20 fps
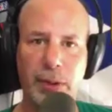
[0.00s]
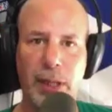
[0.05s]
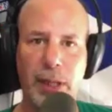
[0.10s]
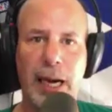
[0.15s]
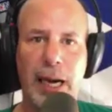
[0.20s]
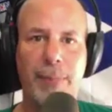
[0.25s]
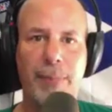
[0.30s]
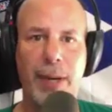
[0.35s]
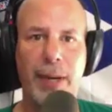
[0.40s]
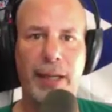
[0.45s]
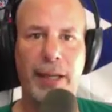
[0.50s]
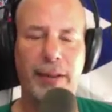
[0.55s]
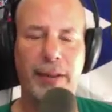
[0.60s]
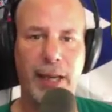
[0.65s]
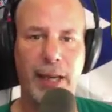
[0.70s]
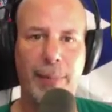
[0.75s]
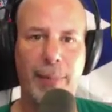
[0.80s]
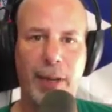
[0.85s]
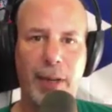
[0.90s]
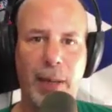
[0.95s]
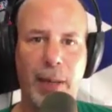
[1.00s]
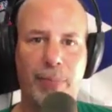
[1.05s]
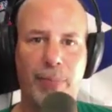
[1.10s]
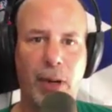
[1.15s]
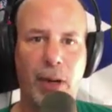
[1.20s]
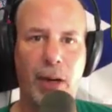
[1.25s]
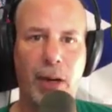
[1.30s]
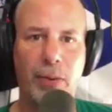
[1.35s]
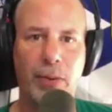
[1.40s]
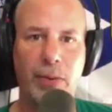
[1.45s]
iPad to the iPad
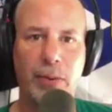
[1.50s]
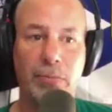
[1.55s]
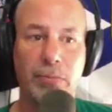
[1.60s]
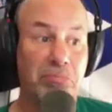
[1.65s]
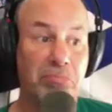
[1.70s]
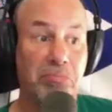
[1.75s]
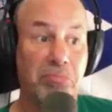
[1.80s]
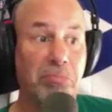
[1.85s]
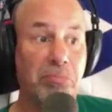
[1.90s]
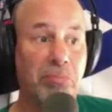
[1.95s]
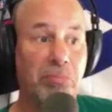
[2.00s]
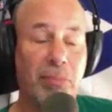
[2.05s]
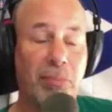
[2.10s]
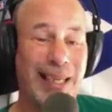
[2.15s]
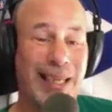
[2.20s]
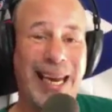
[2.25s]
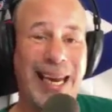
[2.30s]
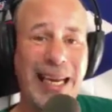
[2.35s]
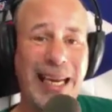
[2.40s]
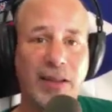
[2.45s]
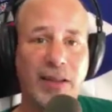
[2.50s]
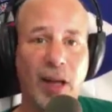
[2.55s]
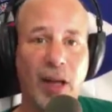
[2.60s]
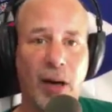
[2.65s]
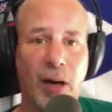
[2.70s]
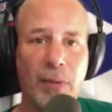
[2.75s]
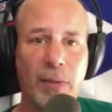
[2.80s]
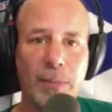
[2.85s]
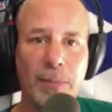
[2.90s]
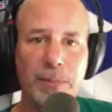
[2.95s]
Pro. I can't,
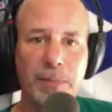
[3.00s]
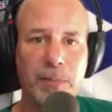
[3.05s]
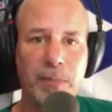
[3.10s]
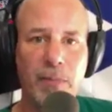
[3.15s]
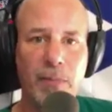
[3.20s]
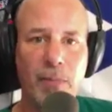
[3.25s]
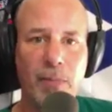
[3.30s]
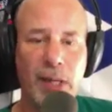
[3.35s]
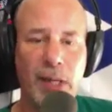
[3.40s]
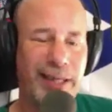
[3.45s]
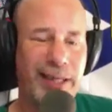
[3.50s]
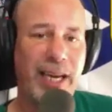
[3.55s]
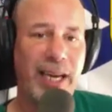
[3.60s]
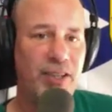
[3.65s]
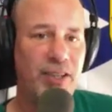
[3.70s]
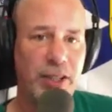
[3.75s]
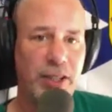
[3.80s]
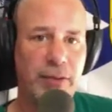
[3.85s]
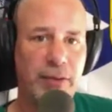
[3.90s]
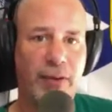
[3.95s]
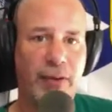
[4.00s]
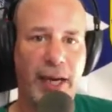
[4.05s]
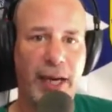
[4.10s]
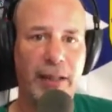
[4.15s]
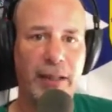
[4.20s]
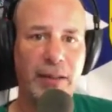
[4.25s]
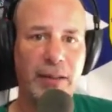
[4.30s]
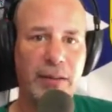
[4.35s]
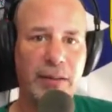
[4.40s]
though. I can't justify it.